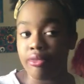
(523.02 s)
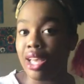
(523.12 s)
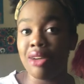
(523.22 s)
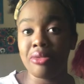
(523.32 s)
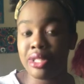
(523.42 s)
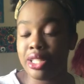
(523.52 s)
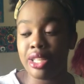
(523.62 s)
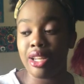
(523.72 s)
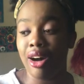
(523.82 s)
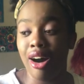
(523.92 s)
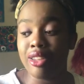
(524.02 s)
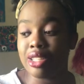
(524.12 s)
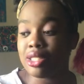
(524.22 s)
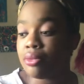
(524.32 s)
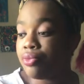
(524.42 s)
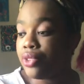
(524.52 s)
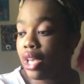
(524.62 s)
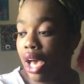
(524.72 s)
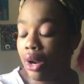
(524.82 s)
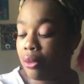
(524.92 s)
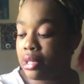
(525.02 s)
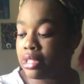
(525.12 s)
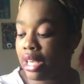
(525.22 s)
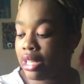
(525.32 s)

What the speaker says: I really did all this. I don't want to say